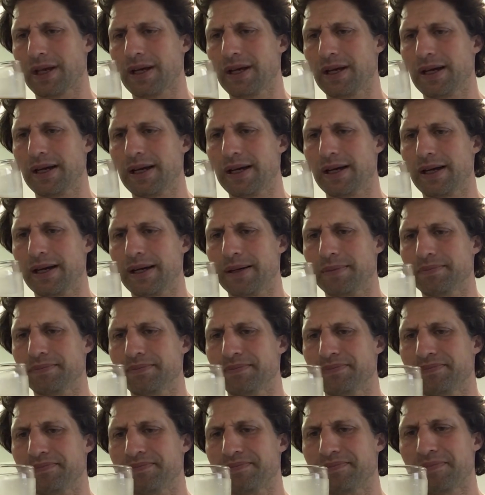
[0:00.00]

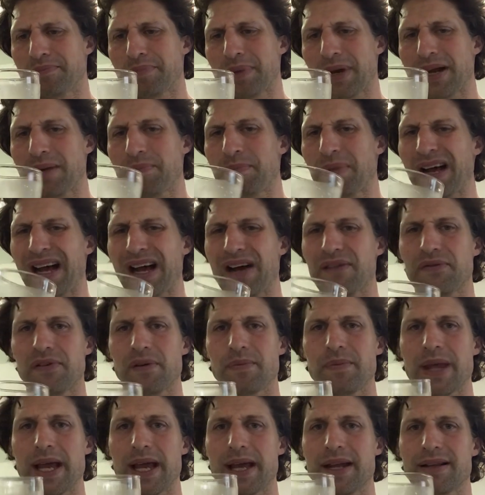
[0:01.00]
But apart from
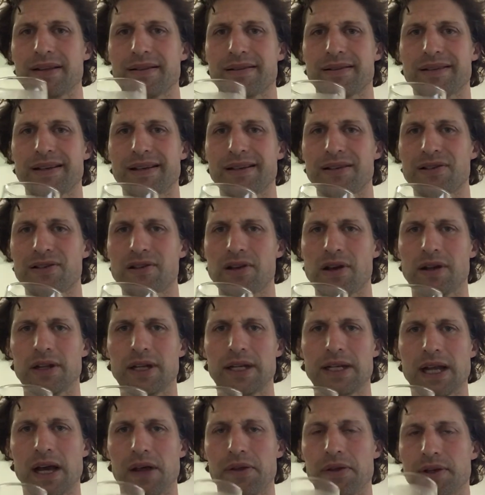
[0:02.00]
that, it's certainly
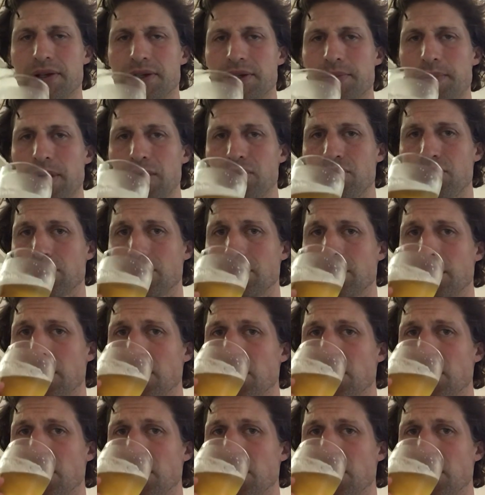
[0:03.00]
nothing special.